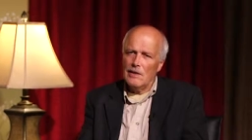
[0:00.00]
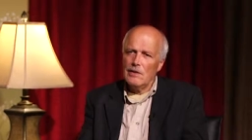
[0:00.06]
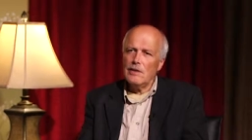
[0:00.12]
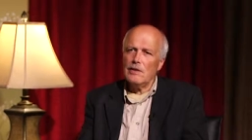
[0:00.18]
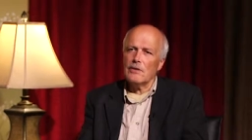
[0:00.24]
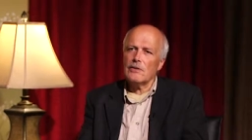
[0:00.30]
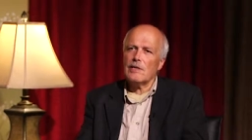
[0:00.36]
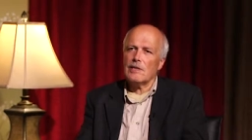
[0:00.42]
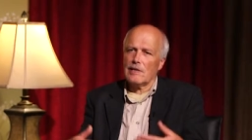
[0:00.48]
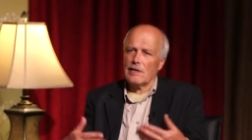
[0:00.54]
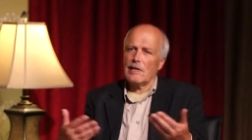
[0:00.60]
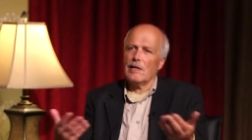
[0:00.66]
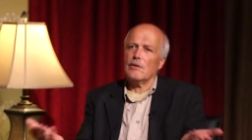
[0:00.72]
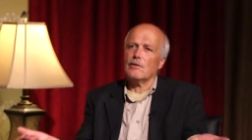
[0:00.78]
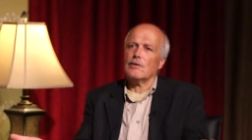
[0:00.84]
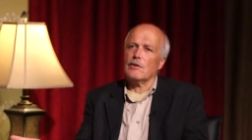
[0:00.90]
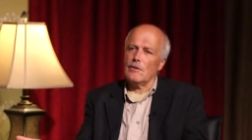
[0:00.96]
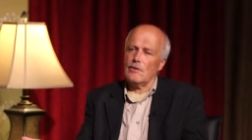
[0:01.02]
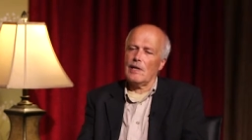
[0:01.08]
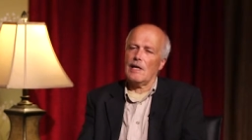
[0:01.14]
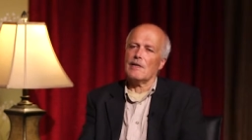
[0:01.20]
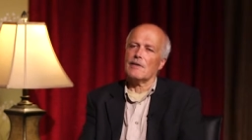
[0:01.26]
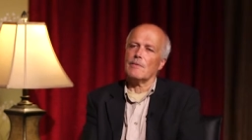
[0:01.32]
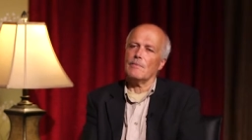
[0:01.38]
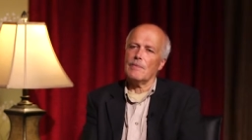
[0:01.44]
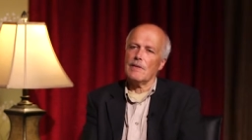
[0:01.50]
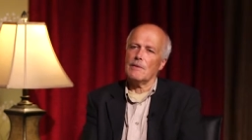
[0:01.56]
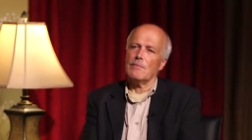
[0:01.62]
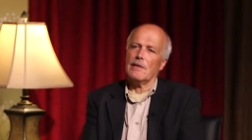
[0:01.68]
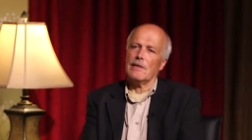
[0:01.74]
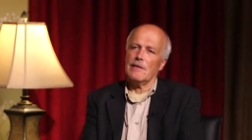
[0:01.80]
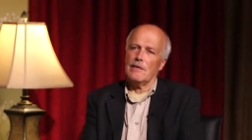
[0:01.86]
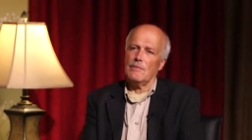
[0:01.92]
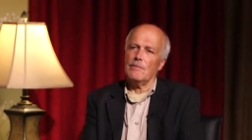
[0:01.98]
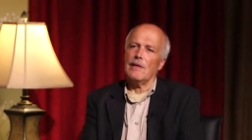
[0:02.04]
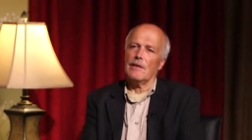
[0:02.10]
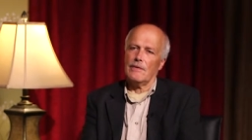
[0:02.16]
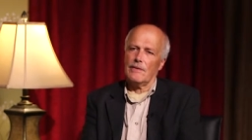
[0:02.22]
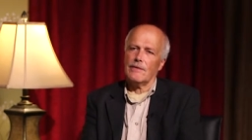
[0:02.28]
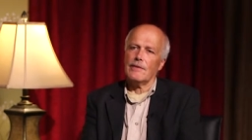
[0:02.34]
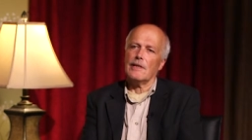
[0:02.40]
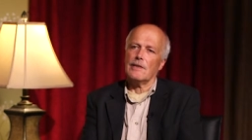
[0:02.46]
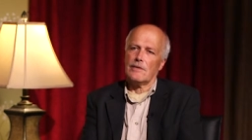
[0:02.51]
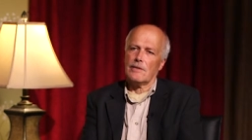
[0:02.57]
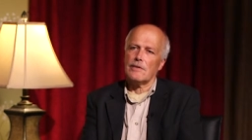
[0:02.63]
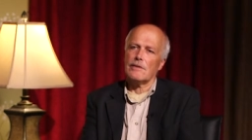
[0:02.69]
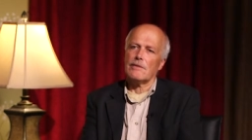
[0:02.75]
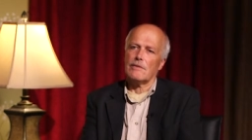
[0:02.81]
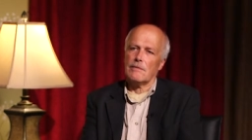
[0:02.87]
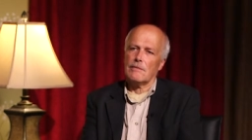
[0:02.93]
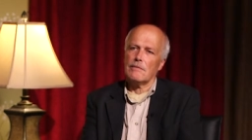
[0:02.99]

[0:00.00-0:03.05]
You know, to kill 2,000 people in a month, that's